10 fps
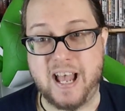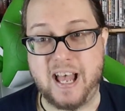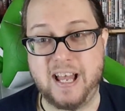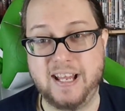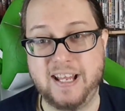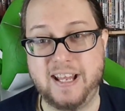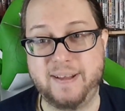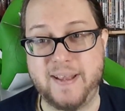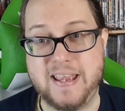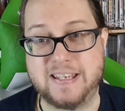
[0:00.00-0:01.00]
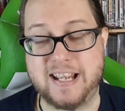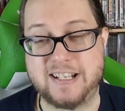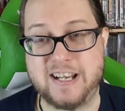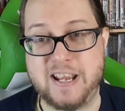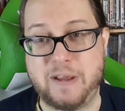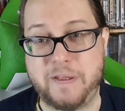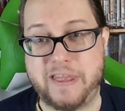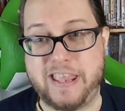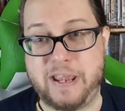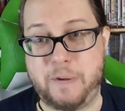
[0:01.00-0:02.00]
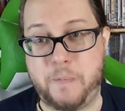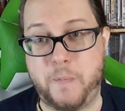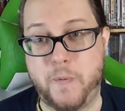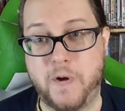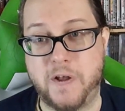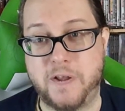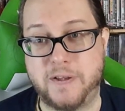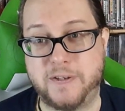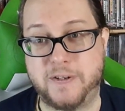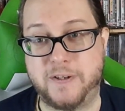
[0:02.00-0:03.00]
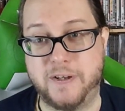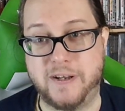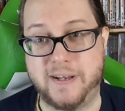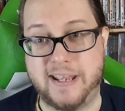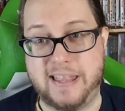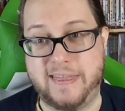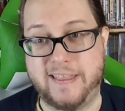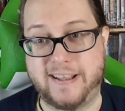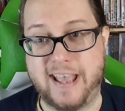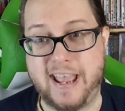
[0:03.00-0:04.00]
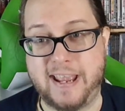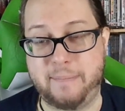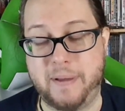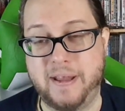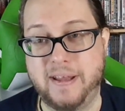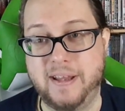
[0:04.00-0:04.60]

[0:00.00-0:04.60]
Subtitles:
It's actually the worst gun in the game.